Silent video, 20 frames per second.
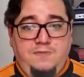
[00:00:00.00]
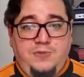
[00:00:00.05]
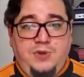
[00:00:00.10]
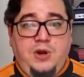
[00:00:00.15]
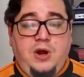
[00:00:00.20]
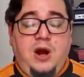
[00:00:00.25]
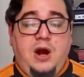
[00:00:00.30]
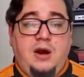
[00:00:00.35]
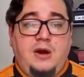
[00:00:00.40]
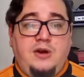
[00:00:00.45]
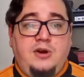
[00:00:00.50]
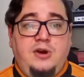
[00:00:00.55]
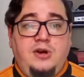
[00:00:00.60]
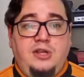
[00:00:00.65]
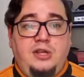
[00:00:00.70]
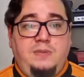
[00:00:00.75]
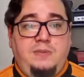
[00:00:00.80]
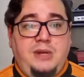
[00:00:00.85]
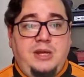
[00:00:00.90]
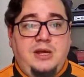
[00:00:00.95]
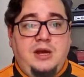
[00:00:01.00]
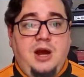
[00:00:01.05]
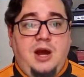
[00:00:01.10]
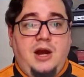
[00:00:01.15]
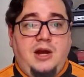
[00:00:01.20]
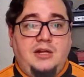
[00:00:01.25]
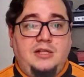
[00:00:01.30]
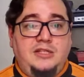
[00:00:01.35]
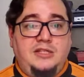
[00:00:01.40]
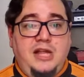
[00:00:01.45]
there are going to be
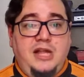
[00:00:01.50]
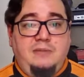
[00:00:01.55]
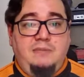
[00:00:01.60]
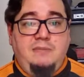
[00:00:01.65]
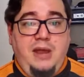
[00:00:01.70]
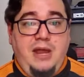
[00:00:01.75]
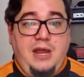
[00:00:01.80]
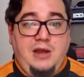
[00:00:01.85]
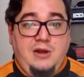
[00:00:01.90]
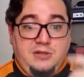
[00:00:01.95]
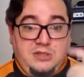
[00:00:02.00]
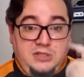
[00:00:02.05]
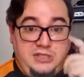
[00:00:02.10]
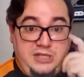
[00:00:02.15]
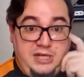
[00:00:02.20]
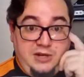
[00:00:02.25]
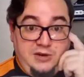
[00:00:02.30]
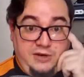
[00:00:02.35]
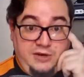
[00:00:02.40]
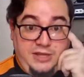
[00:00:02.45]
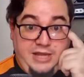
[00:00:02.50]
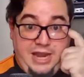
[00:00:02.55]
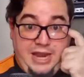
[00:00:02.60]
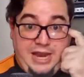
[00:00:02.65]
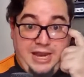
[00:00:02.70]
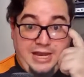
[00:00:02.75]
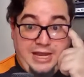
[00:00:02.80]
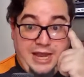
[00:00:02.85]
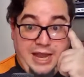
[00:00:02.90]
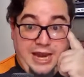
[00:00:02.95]
cards that may consider day
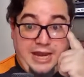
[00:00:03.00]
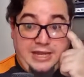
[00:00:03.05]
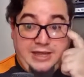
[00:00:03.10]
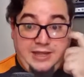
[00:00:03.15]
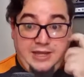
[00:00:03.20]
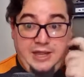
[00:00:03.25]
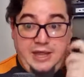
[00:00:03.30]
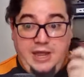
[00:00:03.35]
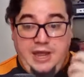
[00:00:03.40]
and night